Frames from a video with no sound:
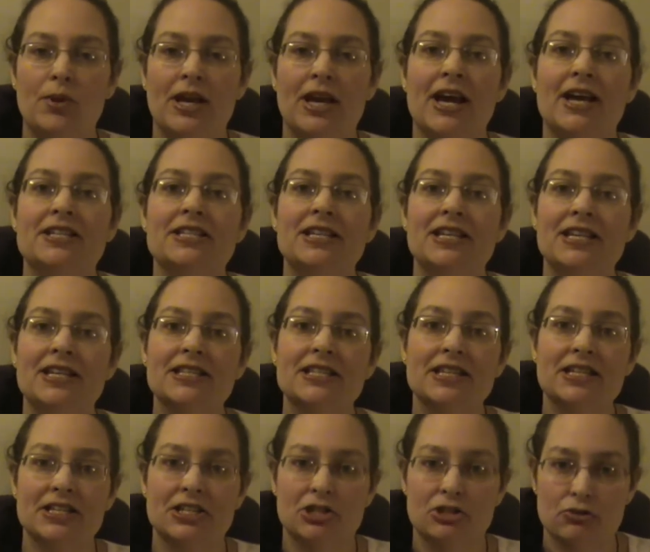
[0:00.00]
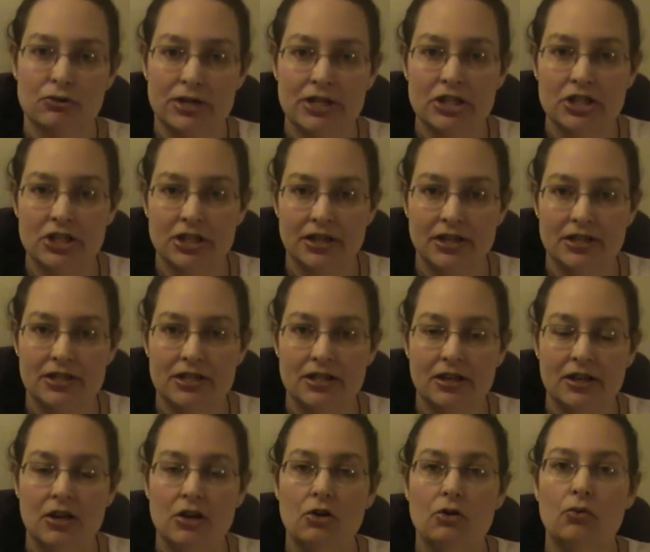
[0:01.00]
because it is an
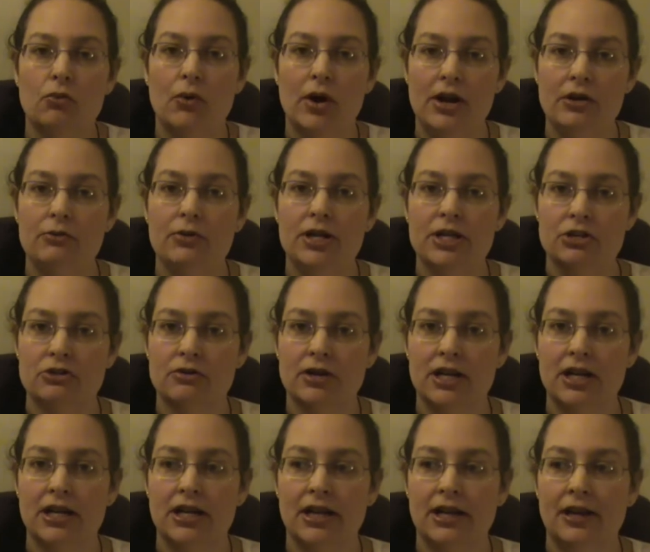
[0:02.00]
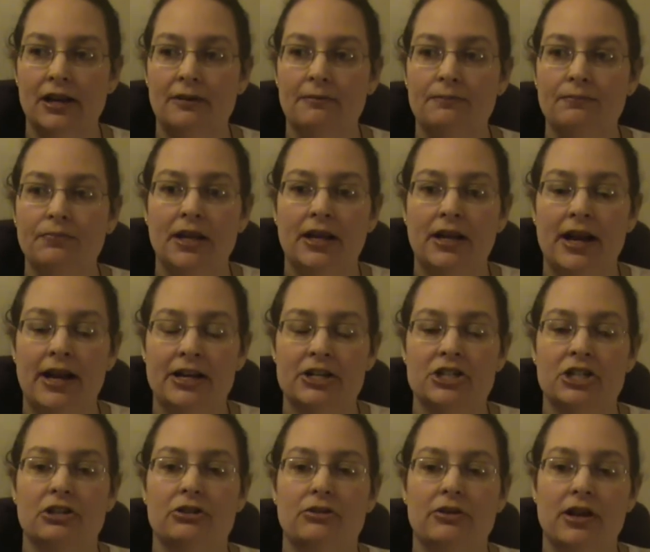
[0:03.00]
astringent, when we drink it, it
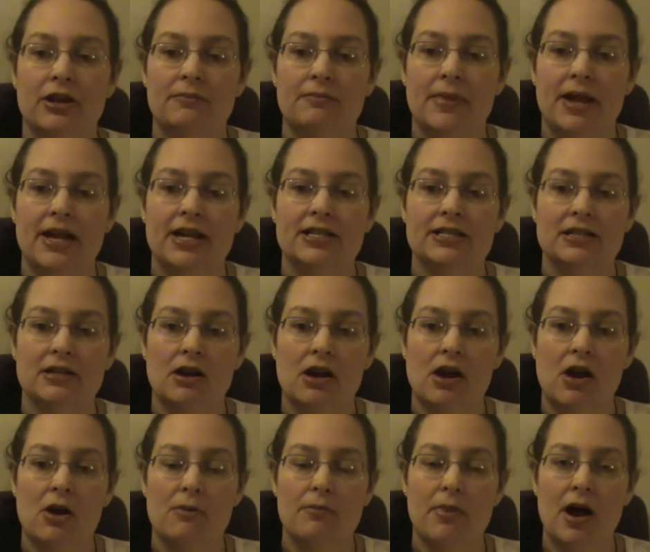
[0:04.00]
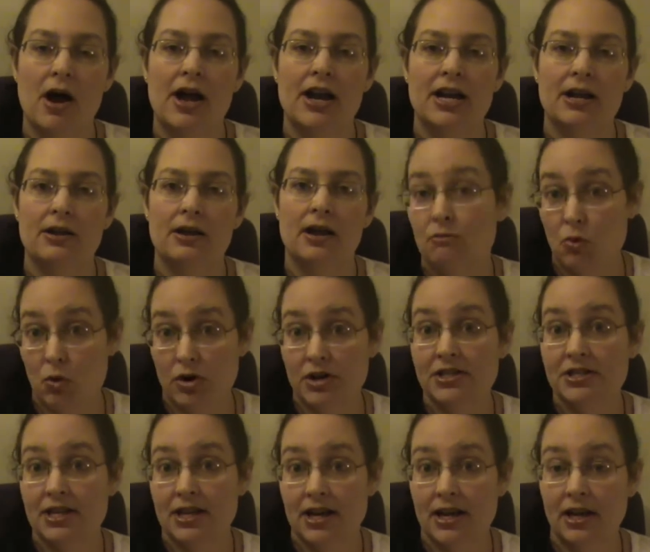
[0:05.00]
actually makes our body
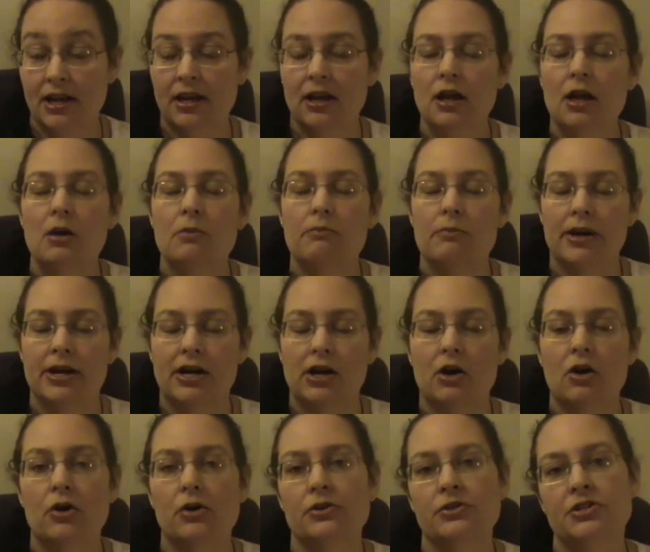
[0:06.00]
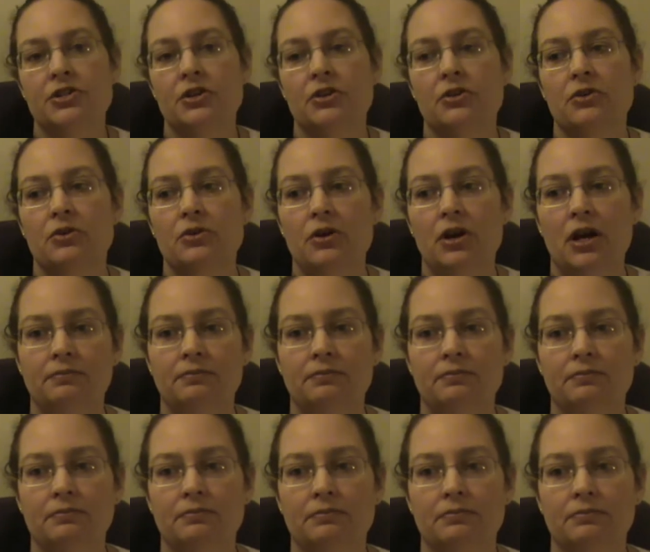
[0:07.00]
more acidic, but it also
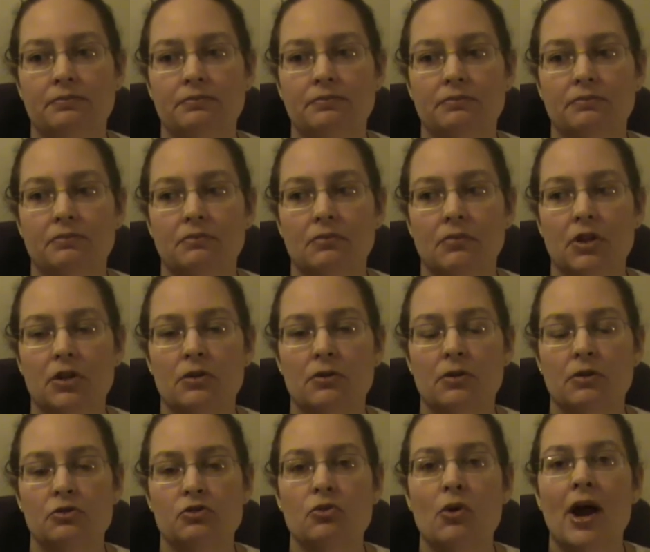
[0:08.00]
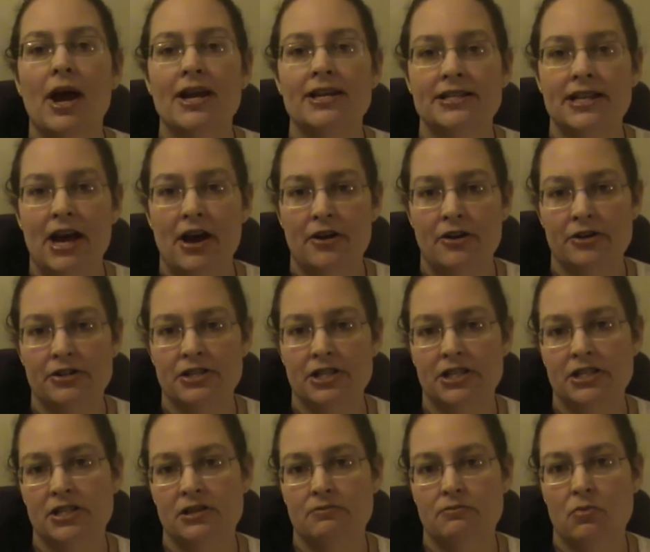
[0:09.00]
dries out our
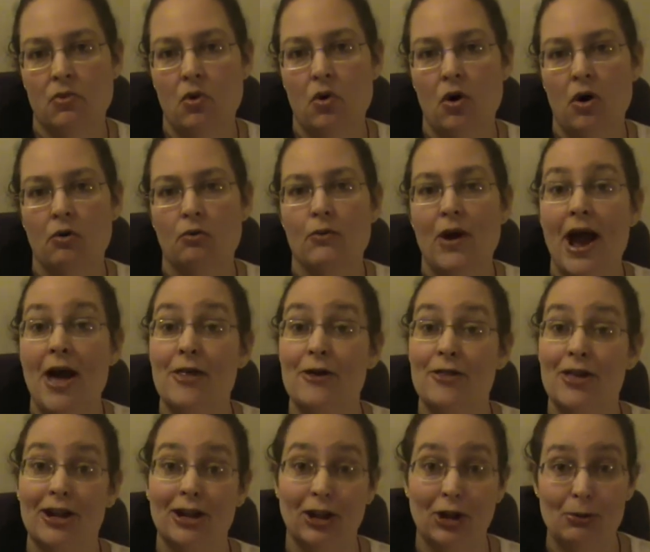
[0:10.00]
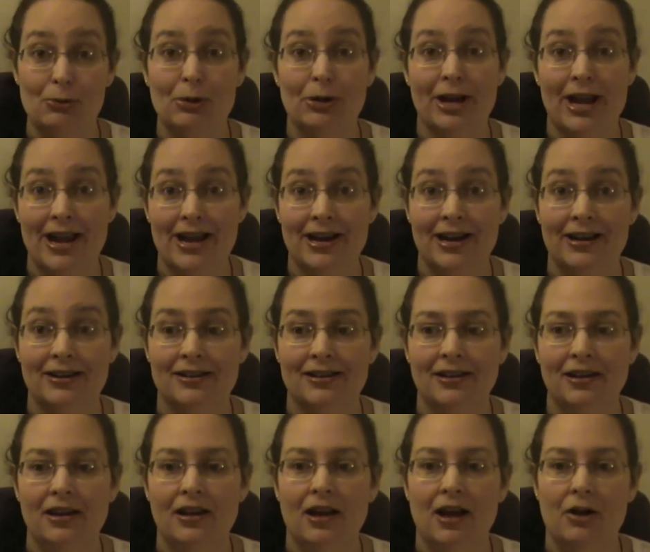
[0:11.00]
system more rather than lubricate
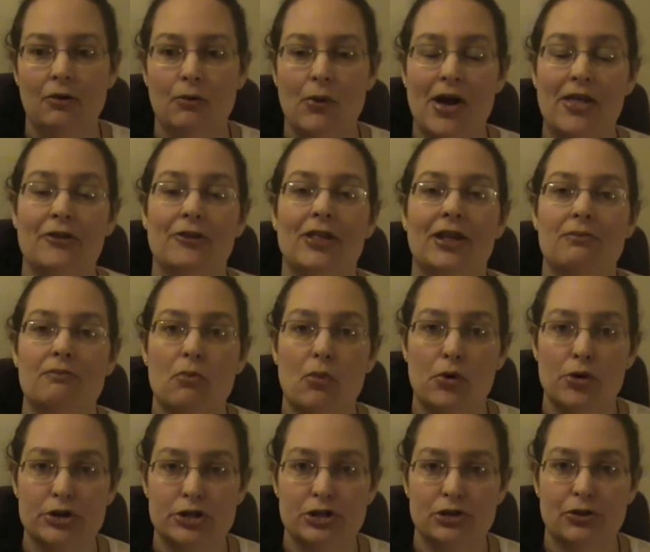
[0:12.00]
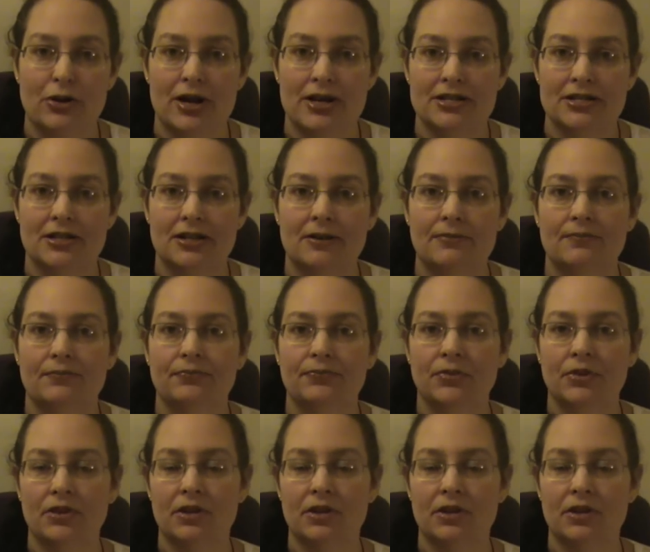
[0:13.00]
it, or rather than moisturize it.